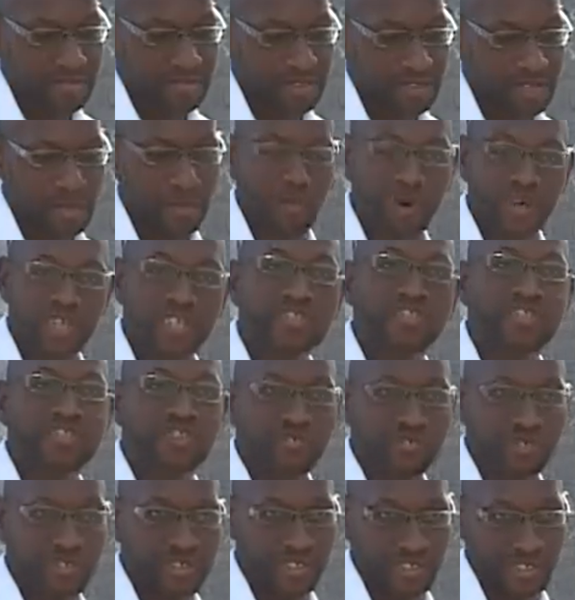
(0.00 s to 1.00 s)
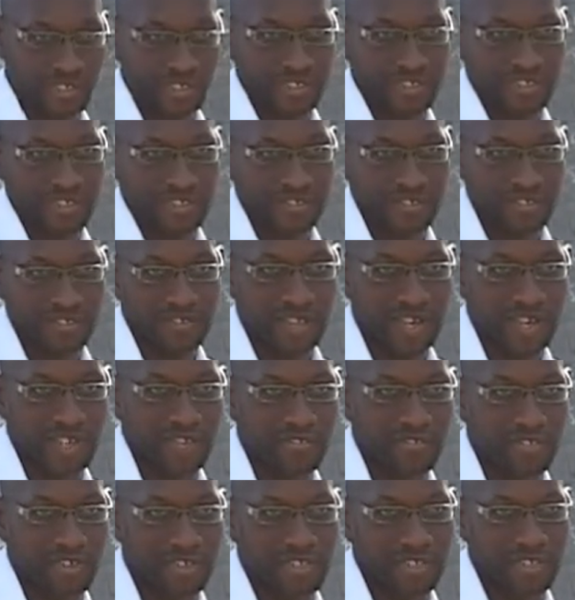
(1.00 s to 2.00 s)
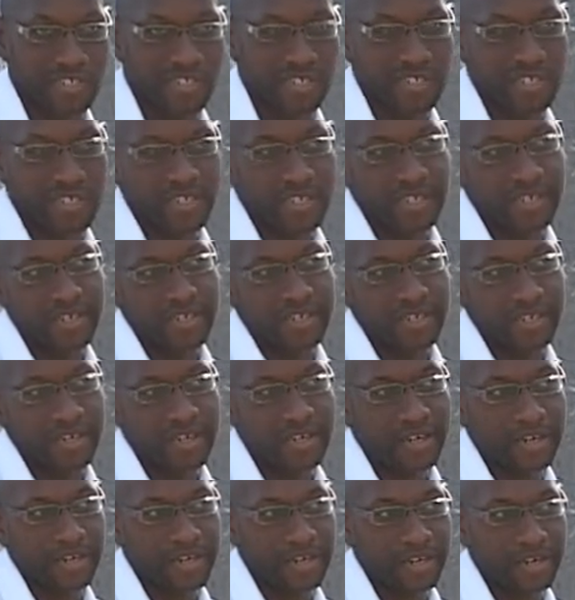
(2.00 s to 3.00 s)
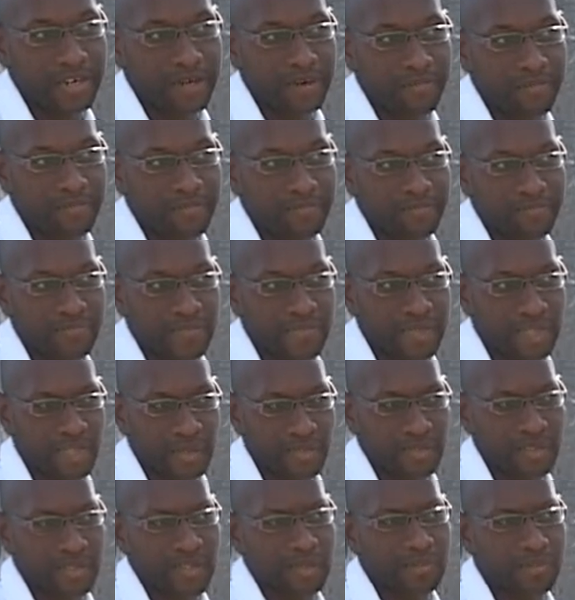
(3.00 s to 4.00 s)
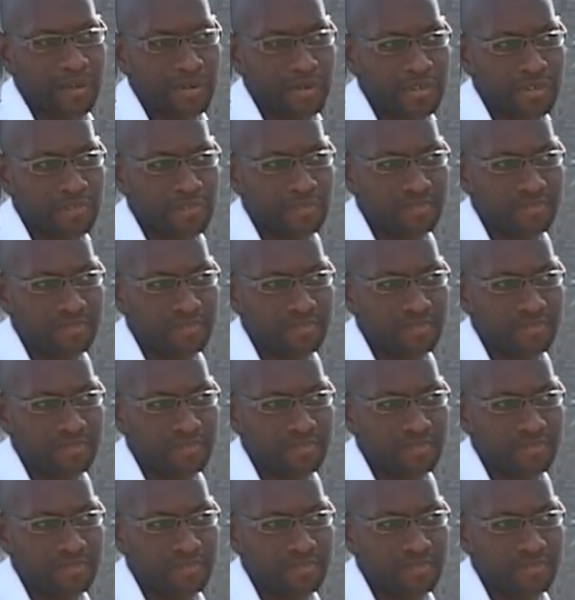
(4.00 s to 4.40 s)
Someone introduced us, actually. Um, it was about